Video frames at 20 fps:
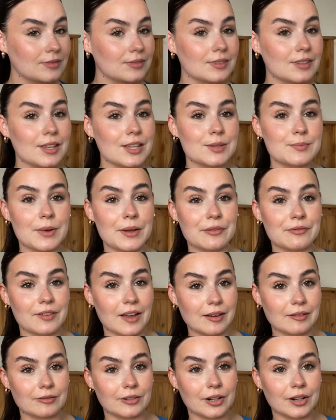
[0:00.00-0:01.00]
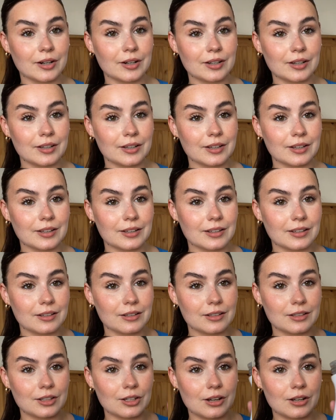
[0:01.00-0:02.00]
is my favourite.
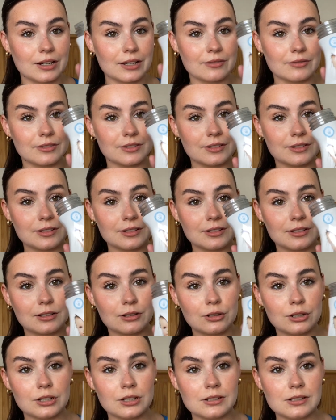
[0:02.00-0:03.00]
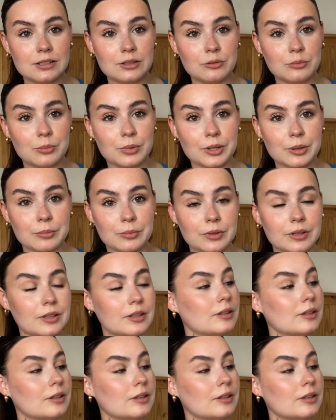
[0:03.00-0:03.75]
You can't even look at it, little baby.